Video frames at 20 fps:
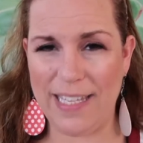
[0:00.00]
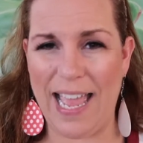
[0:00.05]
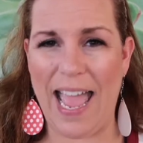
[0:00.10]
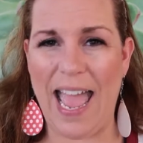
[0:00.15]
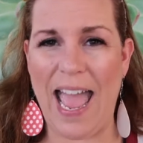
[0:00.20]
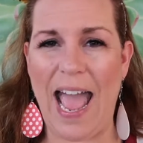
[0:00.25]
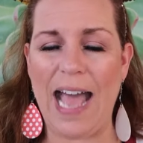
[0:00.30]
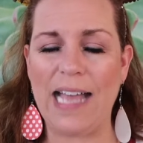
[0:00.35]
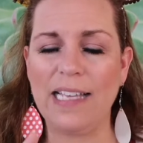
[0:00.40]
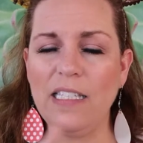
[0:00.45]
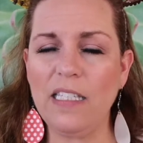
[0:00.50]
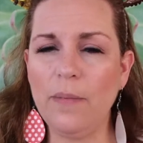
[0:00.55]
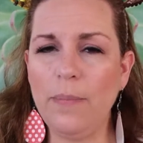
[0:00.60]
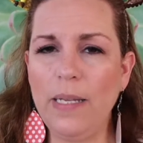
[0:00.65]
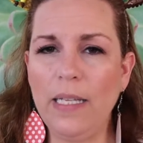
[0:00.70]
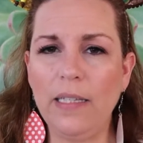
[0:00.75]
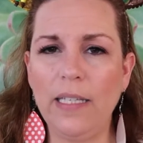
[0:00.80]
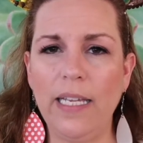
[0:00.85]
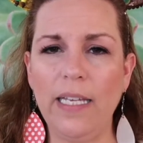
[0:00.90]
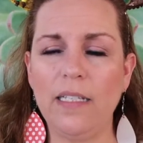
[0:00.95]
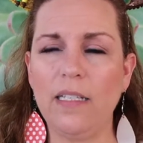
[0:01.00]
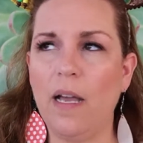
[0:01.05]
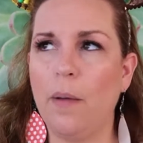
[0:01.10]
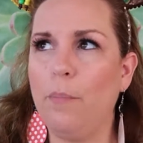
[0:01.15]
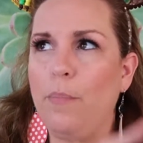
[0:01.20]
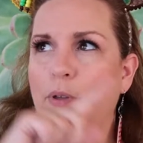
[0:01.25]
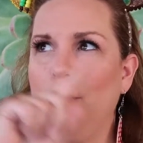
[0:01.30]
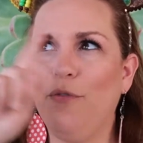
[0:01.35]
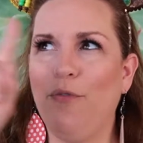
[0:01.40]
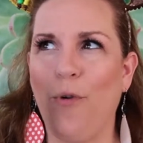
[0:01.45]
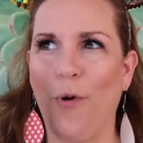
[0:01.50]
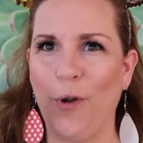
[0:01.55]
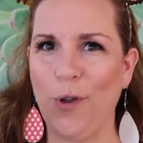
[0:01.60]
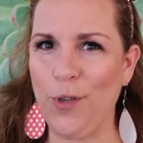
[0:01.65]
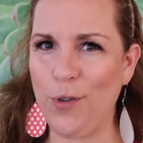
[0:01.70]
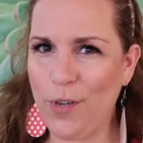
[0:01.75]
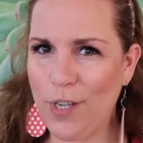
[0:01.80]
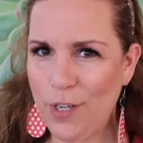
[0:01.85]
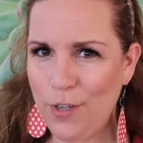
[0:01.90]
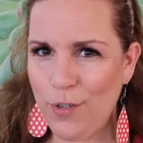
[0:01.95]
That has to be linked up before
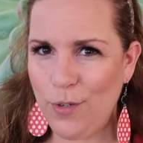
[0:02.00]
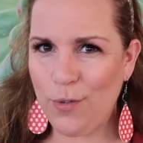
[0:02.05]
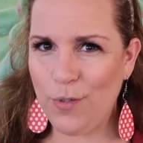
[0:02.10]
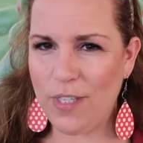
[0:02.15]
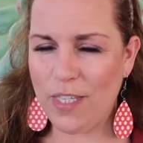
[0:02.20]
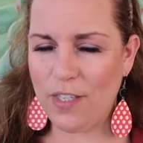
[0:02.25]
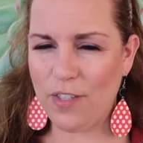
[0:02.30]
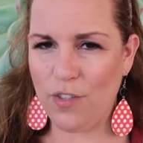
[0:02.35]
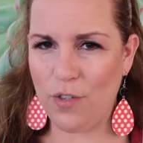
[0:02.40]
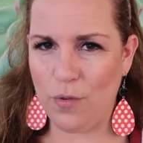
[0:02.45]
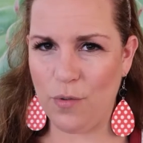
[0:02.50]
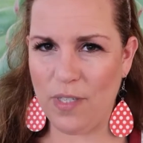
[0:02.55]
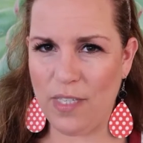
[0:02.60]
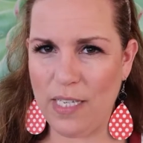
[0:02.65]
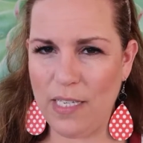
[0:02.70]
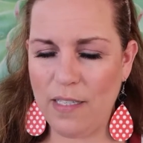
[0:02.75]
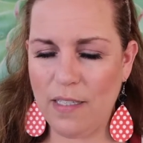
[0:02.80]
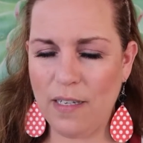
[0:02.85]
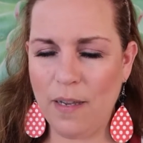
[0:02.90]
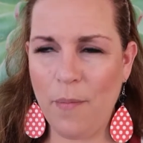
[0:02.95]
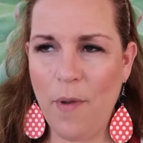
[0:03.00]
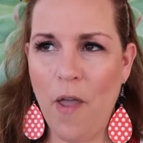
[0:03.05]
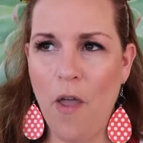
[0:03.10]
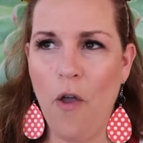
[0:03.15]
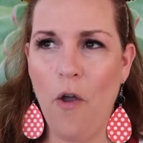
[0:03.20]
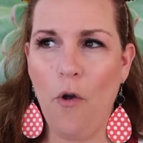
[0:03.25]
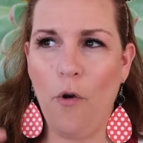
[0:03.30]
you can use this new system